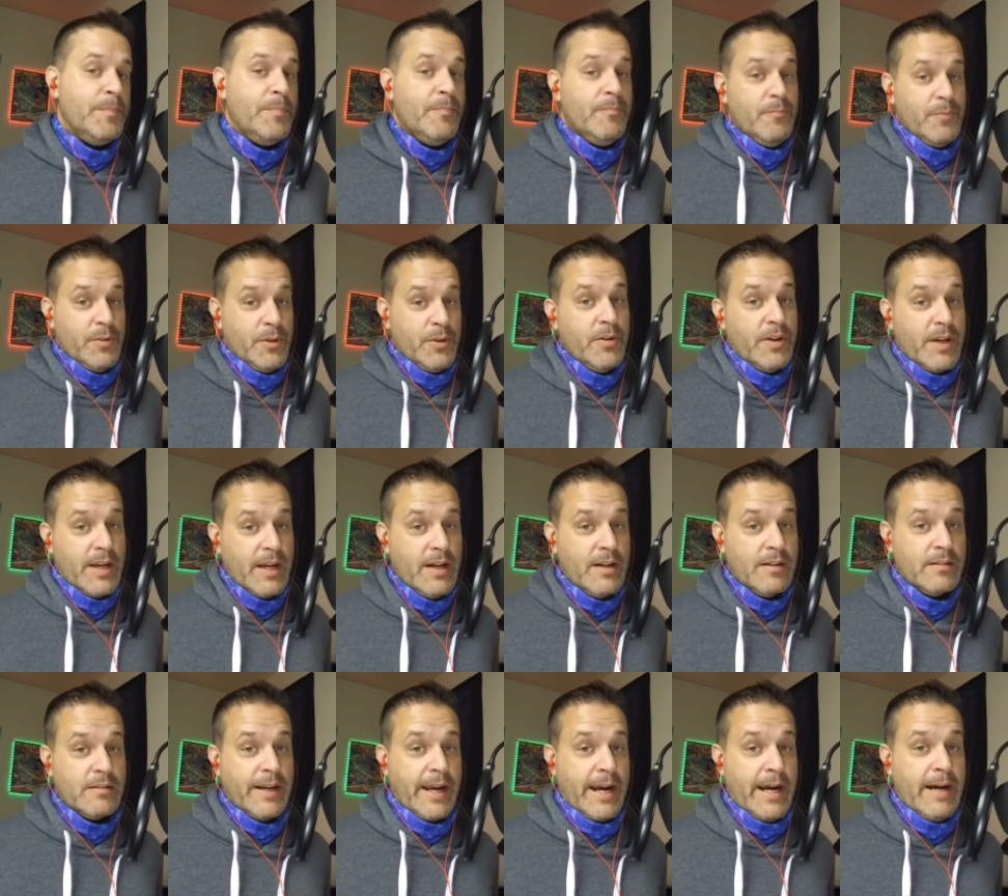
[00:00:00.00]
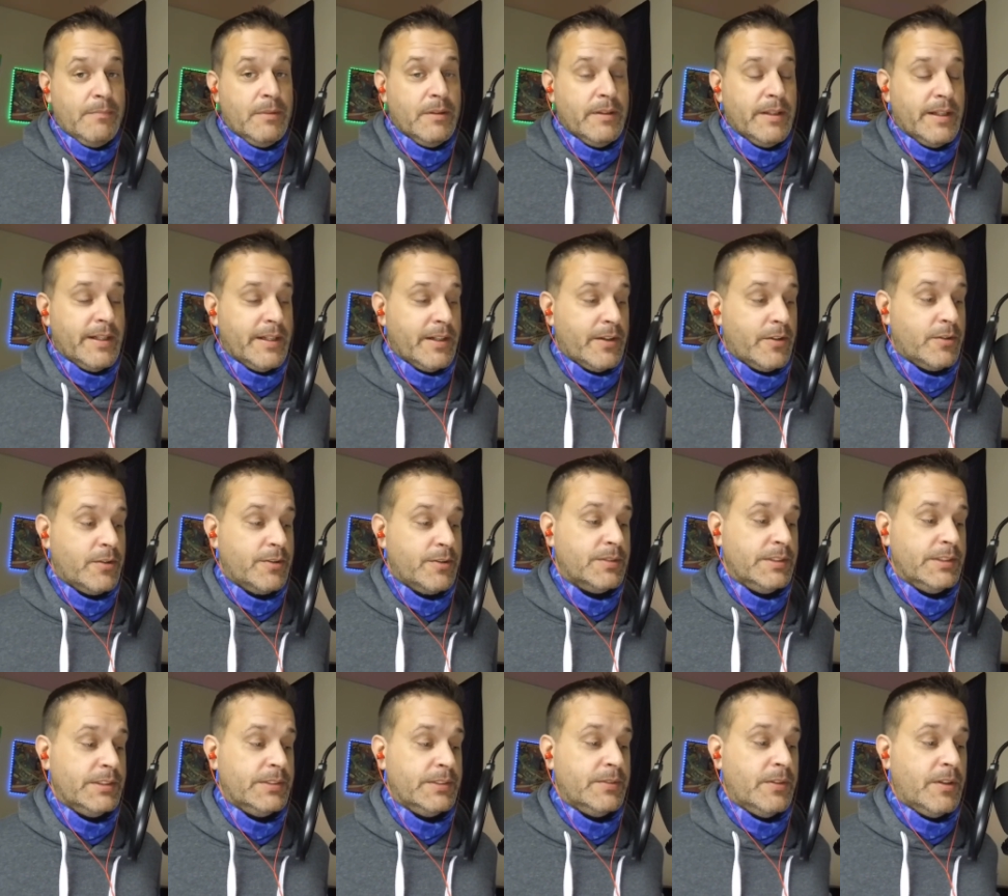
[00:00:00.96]
You can gamble at a
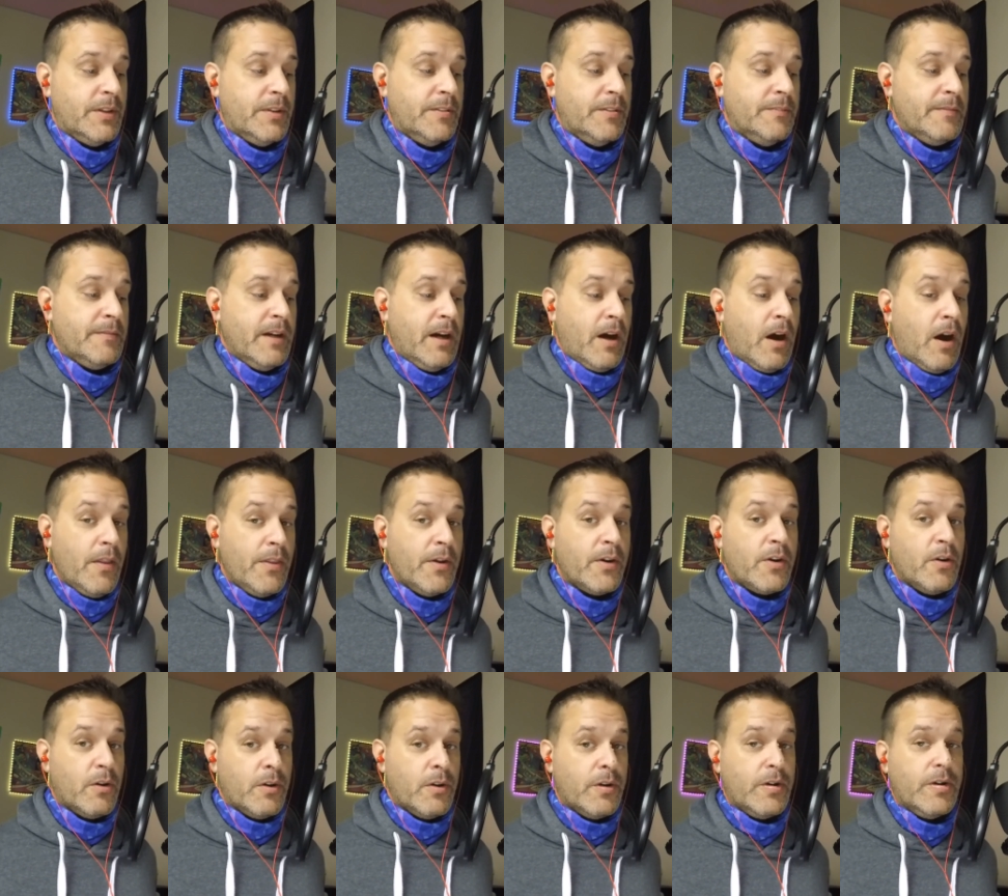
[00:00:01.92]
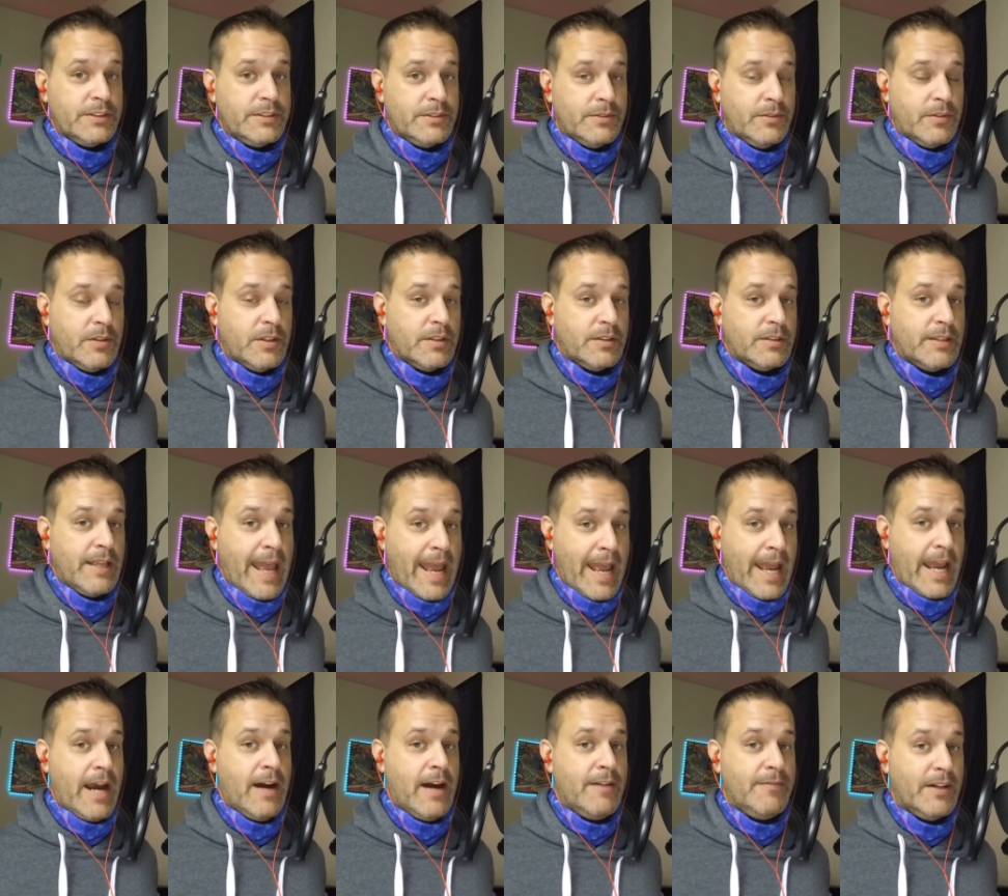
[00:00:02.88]
grocery store. All the grocery stores
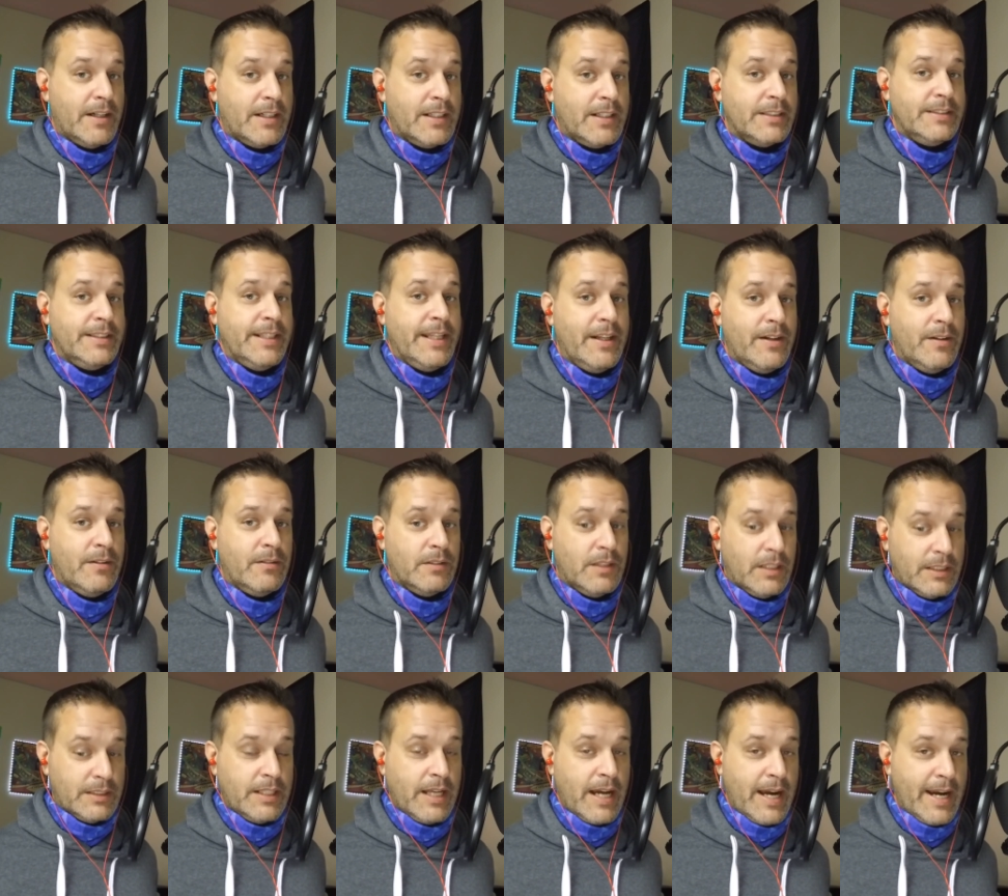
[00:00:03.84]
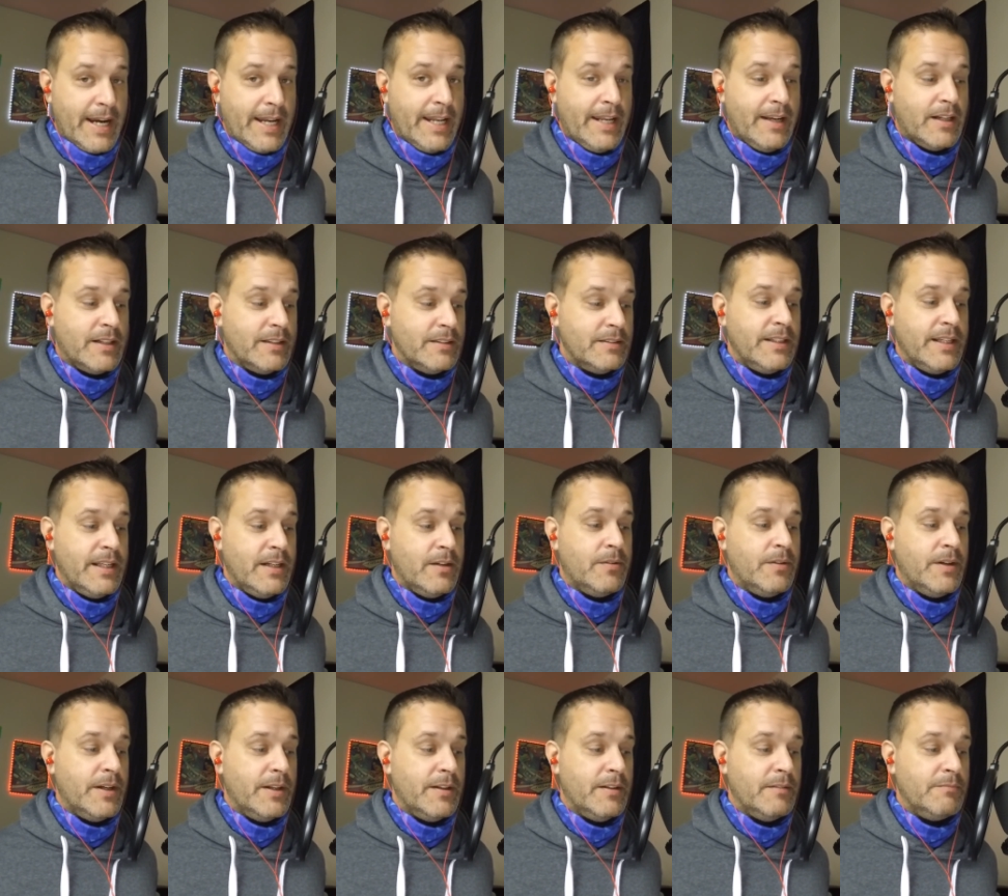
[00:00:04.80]
have a casino, a tiny casino
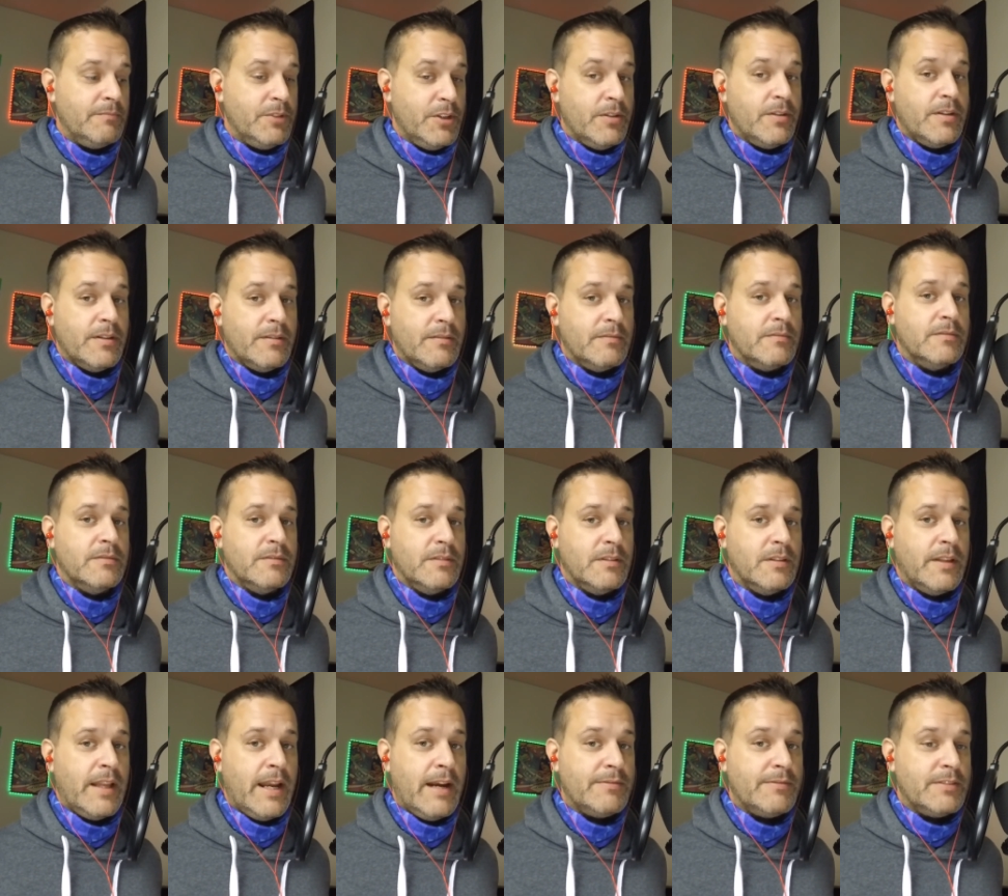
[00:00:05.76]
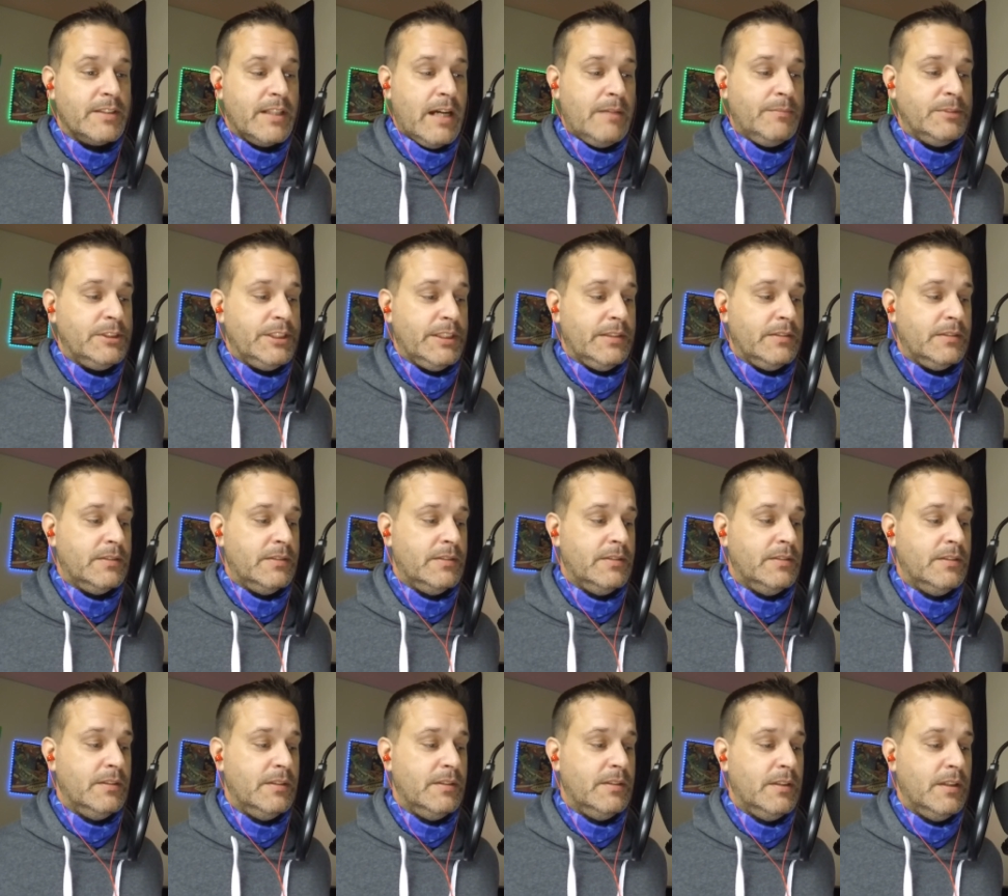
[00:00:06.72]
in them. You can, they have slot machines.
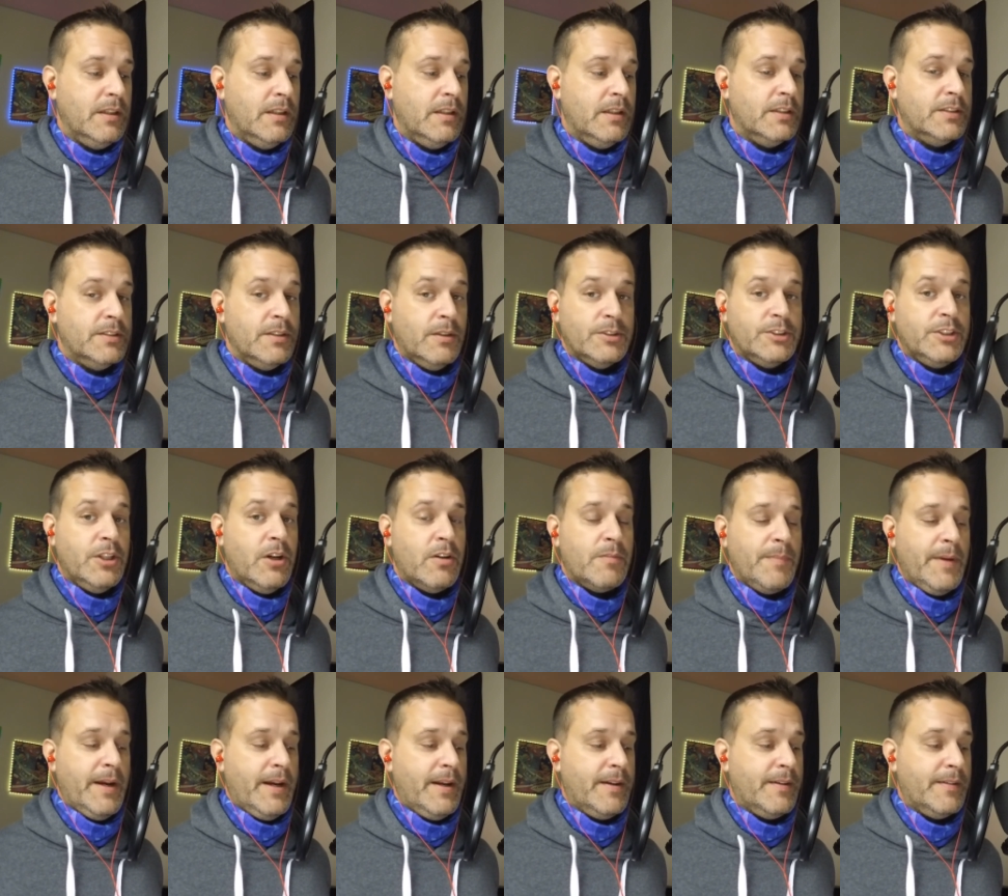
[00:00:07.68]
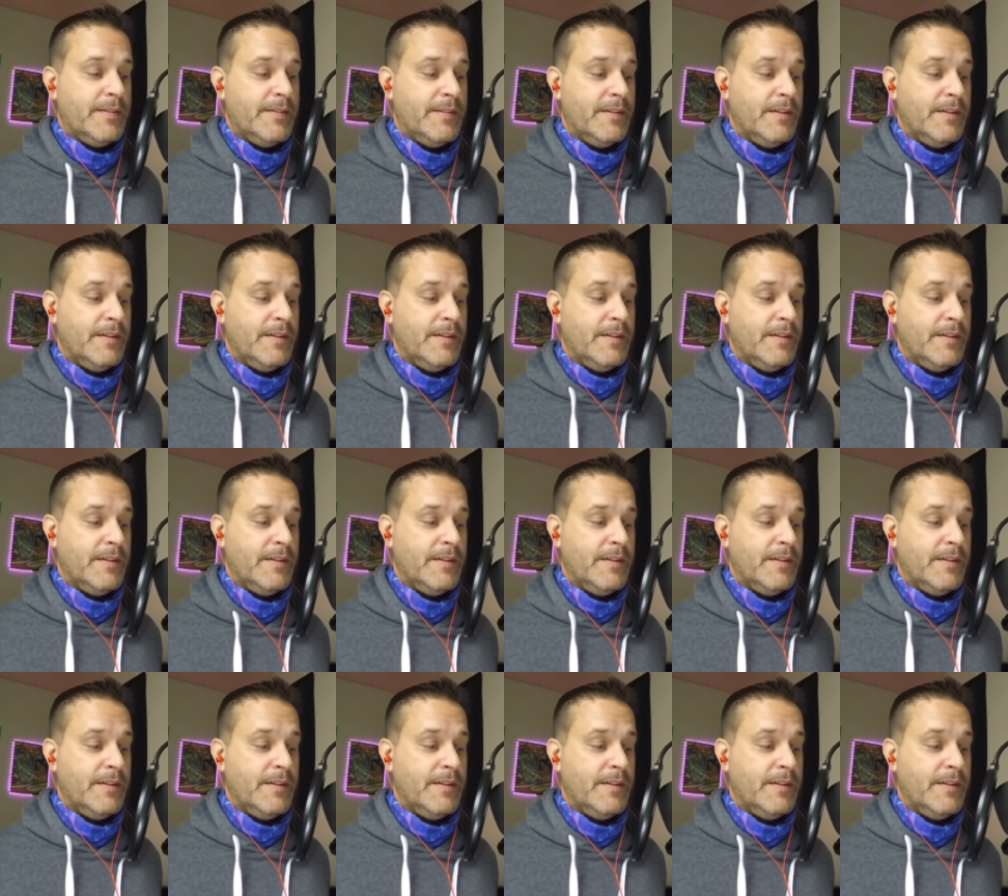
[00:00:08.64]
It's no joke, man.